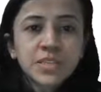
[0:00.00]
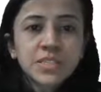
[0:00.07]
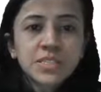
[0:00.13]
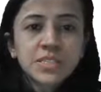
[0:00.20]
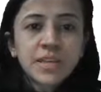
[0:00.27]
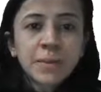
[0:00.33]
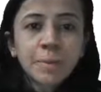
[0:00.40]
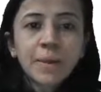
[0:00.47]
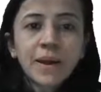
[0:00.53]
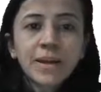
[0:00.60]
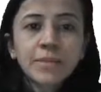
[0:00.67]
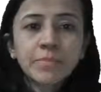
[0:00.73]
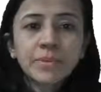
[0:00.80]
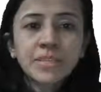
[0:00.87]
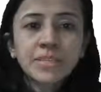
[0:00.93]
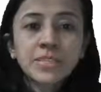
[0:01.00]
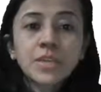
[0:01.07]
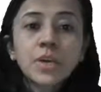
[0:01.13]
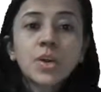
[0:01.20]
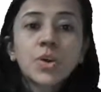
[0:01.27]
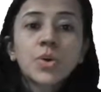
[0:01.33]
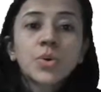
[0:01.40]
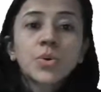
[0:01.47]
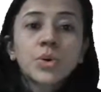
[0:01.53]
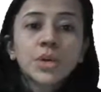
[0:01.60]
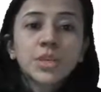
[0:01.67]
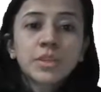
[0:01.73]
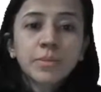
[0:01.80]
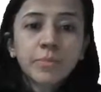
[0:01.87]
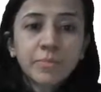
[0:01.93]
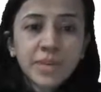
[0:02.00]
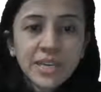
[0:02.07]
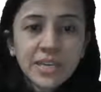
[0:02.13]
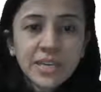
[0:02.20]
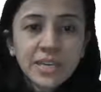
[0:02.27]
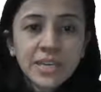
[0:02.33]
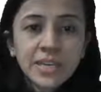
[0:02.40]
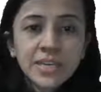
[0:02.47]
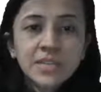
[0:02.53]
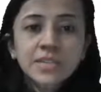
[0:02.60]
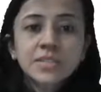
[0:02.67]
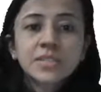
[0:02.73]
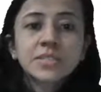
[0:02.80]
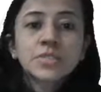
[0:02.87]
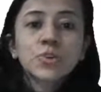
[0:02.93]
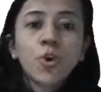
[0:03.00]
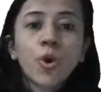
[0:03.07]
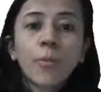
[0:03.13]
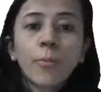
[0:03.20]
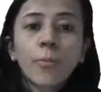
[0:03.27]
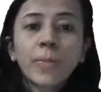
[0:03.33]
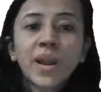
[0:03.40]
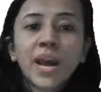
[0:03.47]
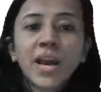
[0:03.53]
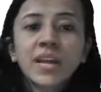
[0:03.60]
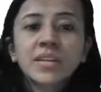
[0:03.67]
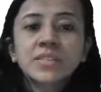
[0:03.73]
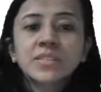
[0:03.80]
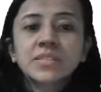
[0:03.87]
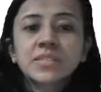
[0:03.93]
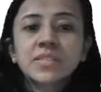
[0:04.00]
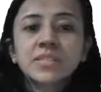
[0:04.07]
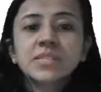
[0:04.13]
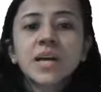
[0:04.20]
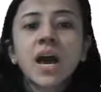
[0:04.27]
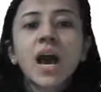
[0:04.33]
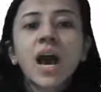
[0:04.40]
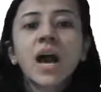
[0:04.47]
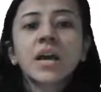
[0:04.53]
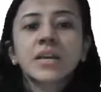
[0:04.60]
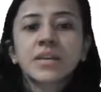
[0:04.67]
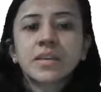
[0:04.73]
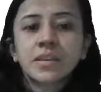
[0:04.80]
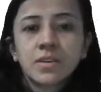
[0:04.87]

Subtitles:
Steep part means in the beginning this compliance is high,